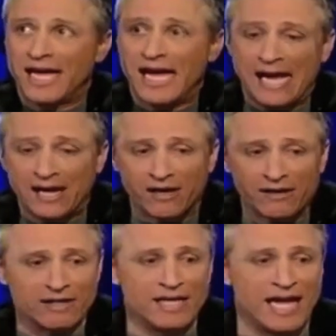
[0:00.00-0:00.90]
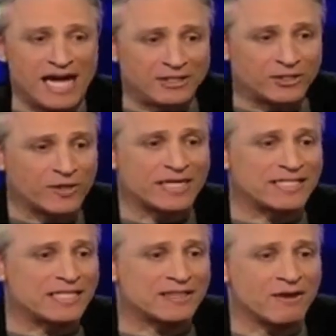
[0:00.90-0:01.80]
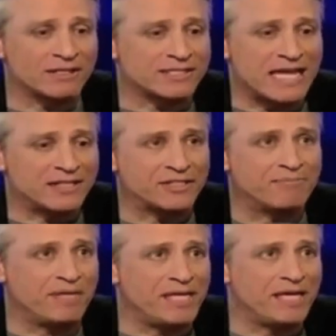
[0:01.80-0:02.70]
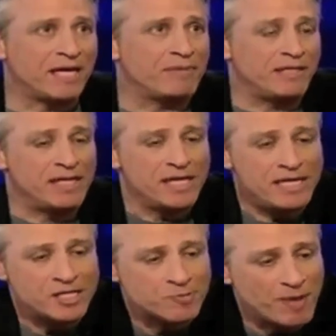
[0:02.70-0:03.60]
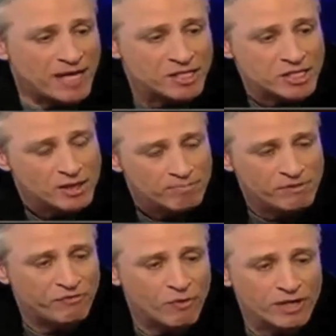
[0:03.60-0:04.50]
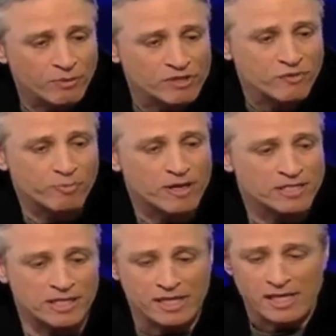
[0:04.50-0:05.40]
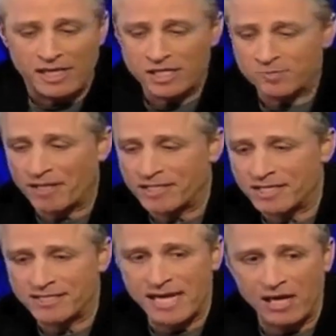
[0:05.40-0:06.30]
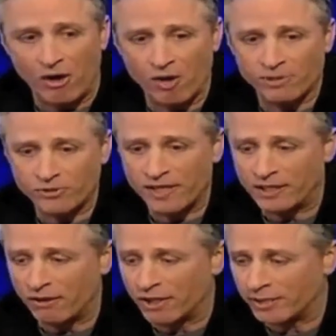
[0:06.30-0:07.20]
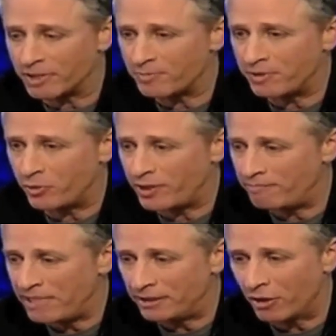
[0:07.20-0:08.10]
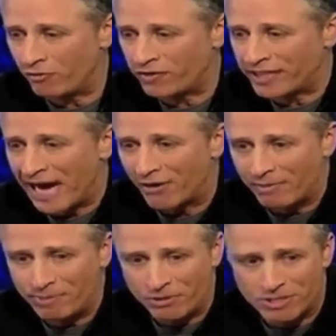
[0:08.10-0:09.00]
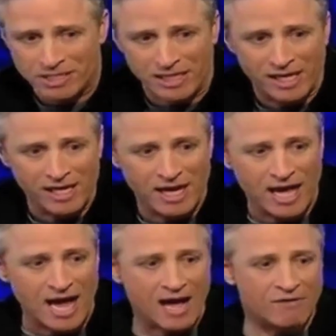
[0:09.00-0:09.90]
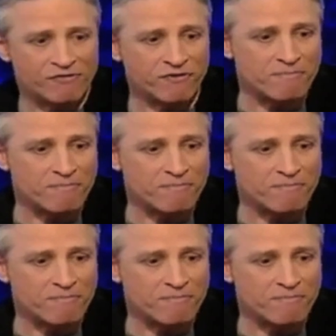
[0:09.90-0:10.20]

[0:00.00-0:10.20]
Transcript: hair and crazy thoughts. That to me, I mean, he spends, before he runs for president, he spends his day arbitrating arguments between Meatloaf and Gary Busey. For